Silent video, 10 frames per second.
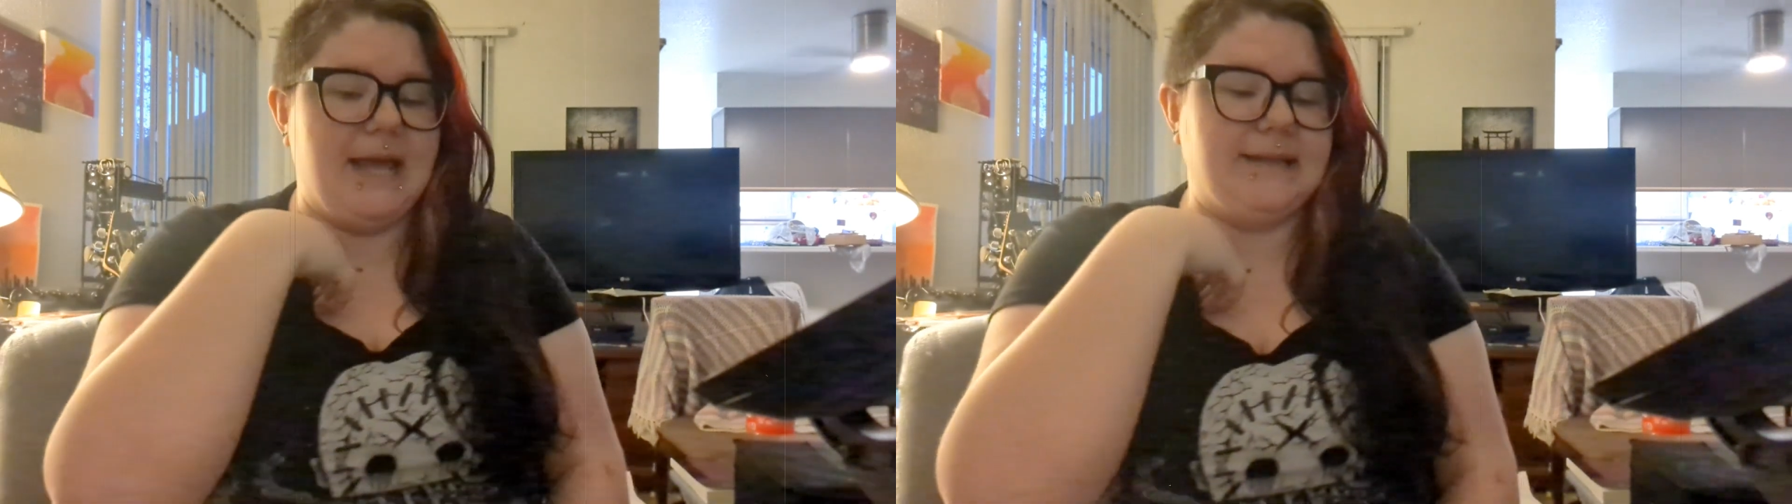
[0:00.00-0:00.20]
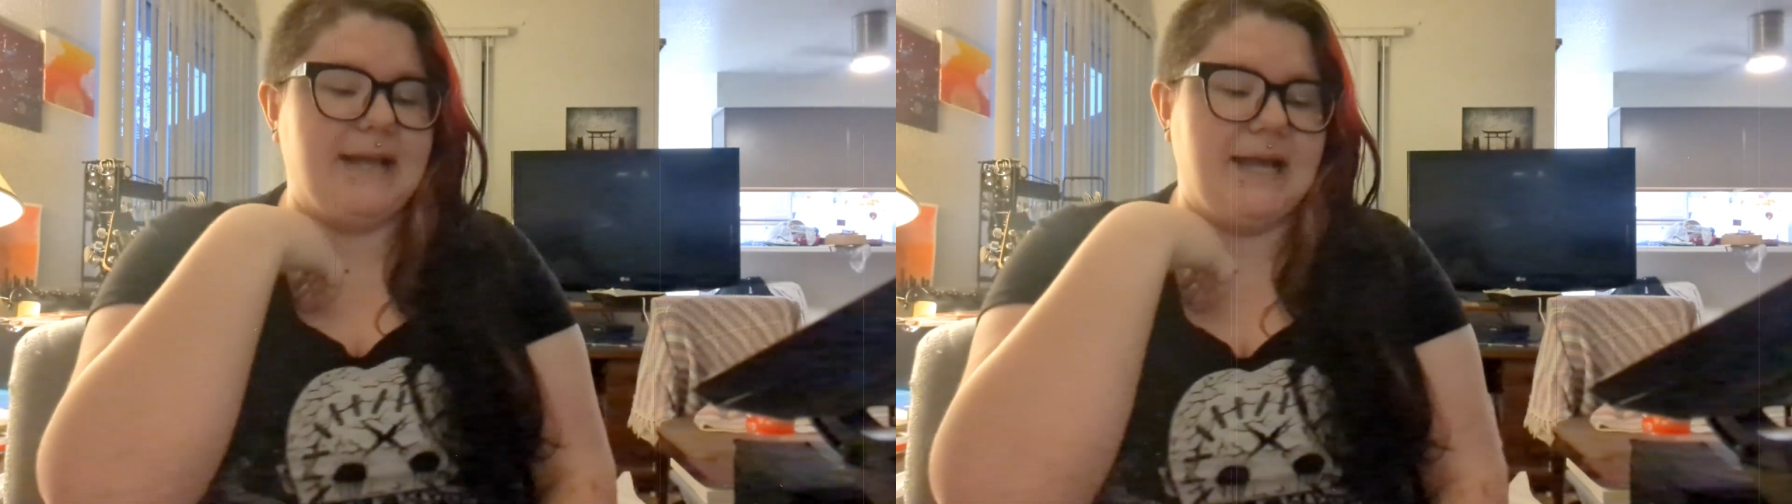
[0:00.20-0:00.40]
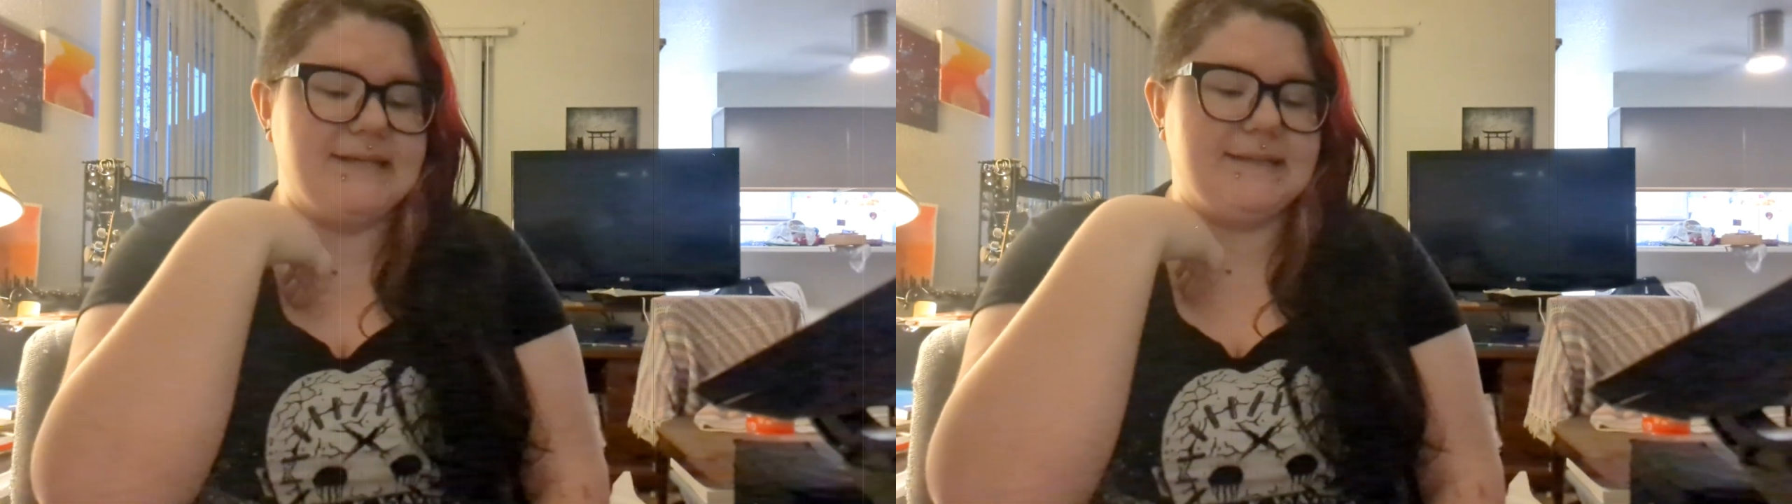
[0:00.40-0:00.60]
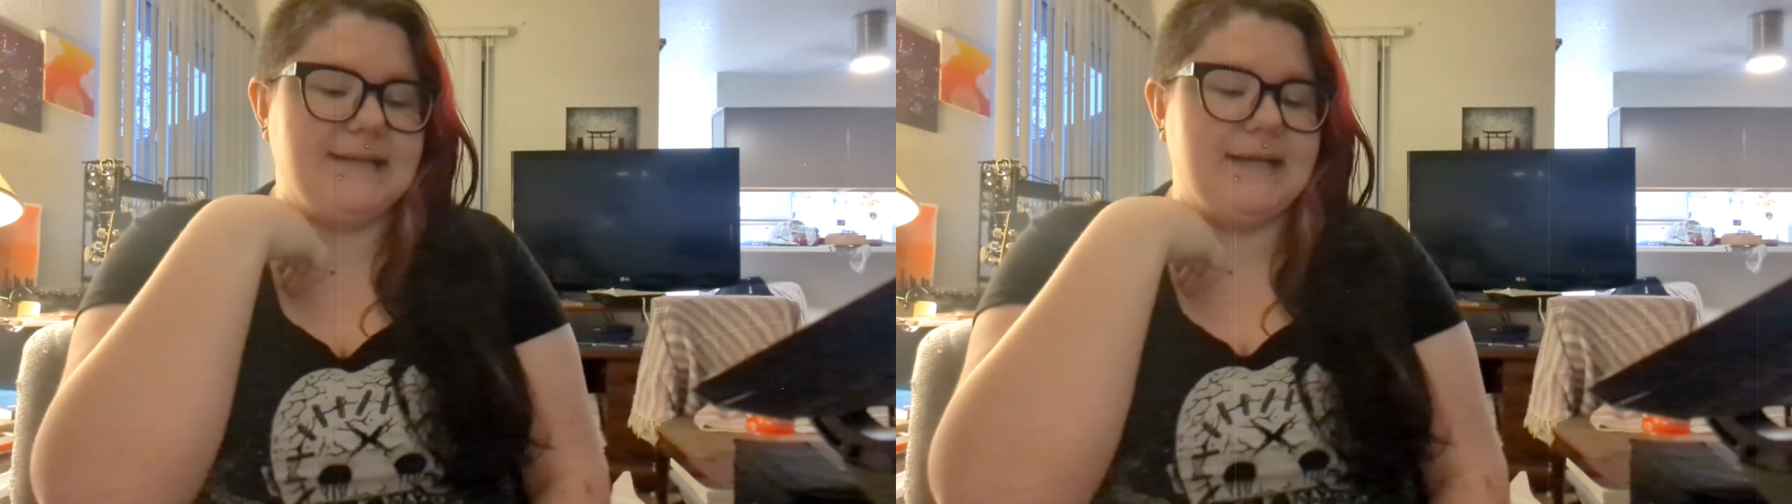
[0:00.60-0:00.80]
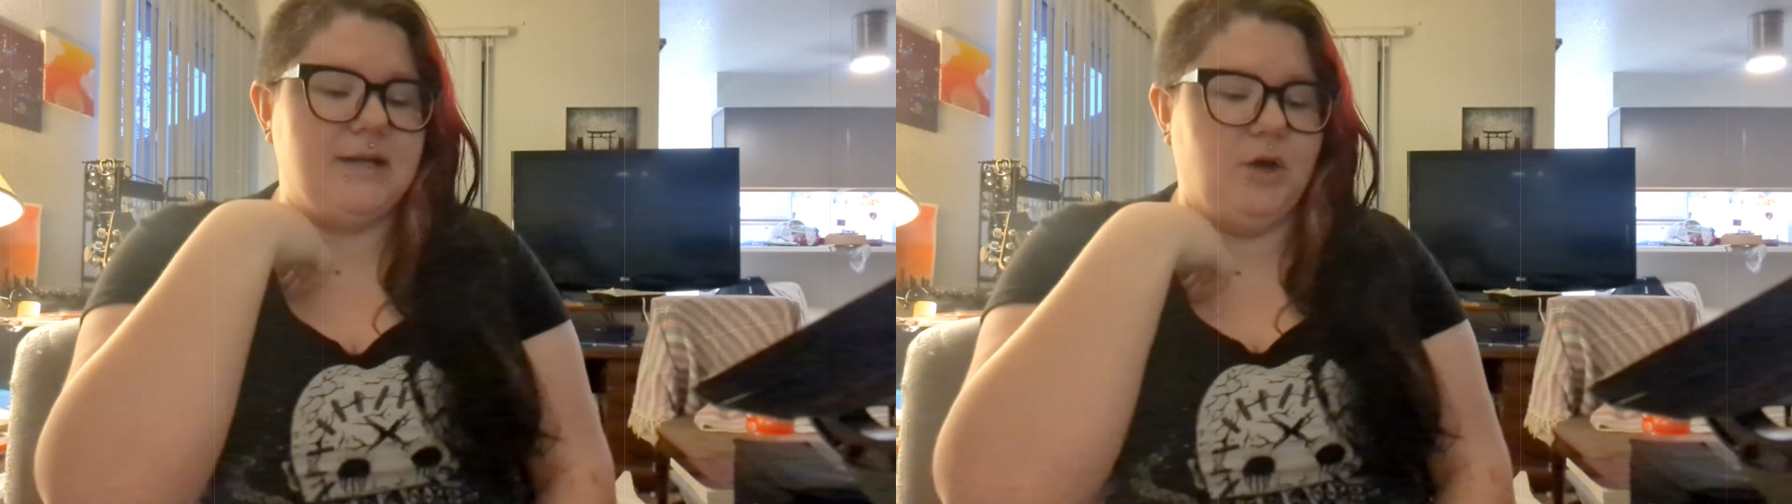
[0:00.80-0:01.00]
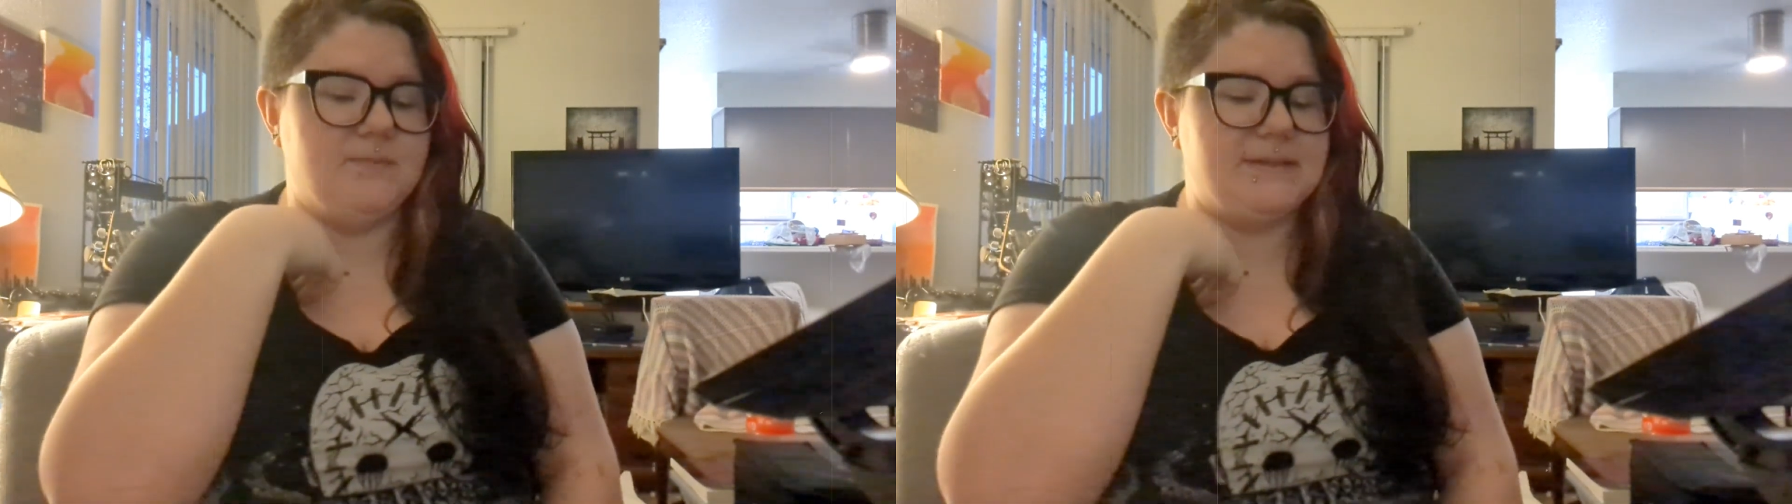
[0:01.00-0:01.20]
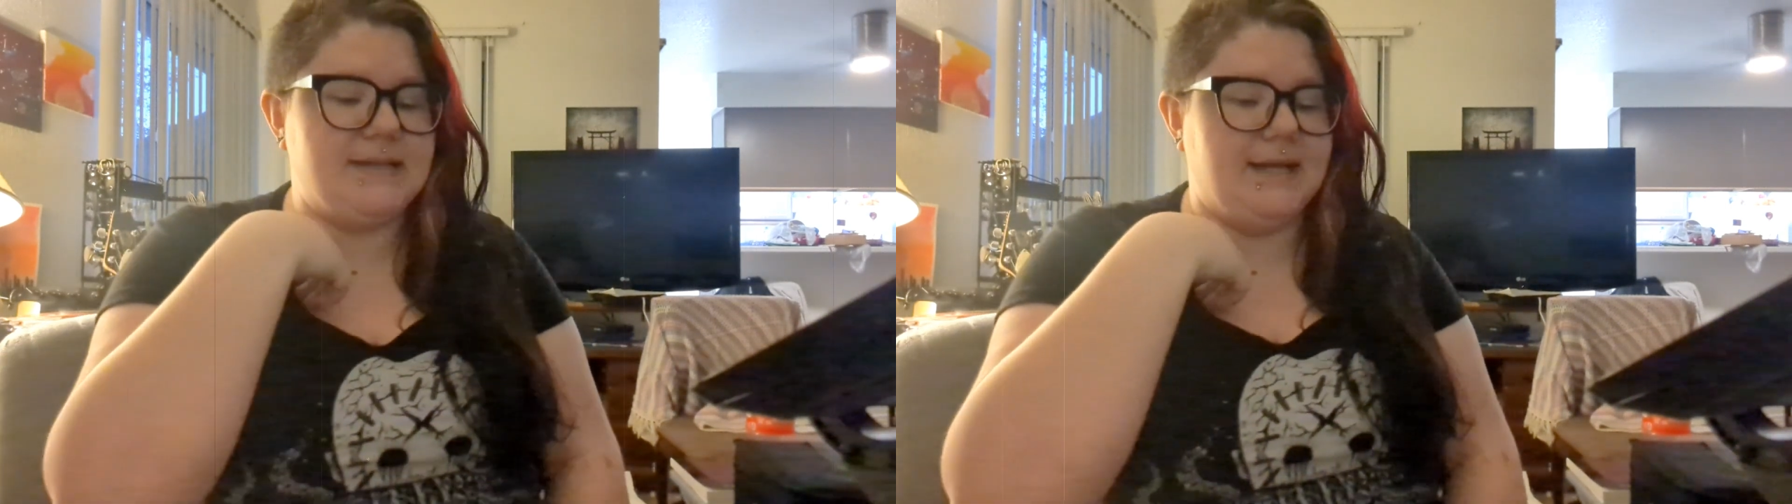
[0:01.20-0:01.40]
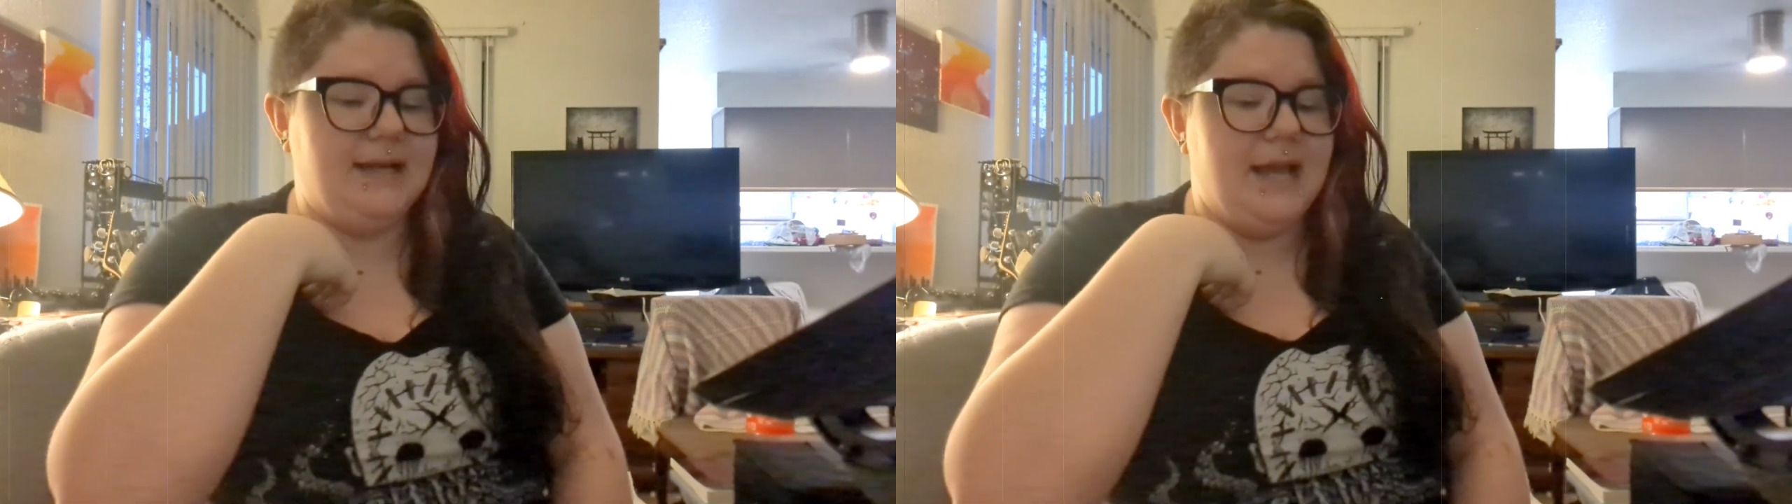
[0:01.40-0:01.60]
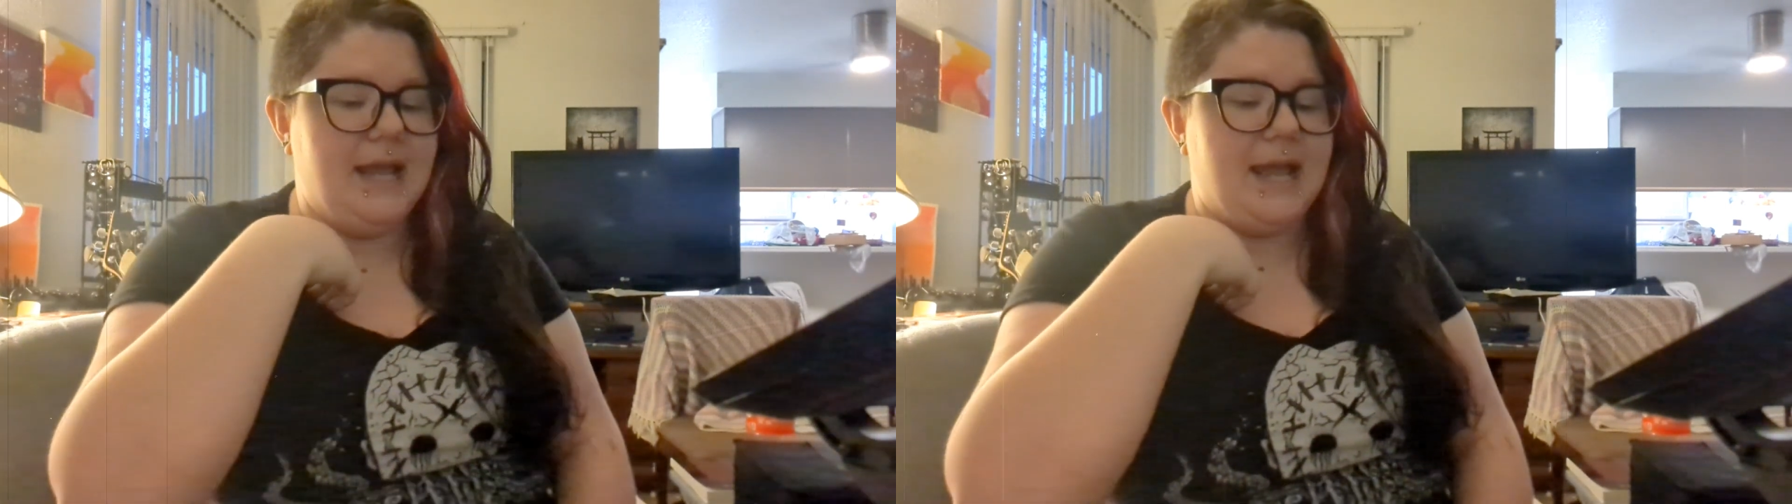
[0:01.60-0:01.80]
and the isolated homestead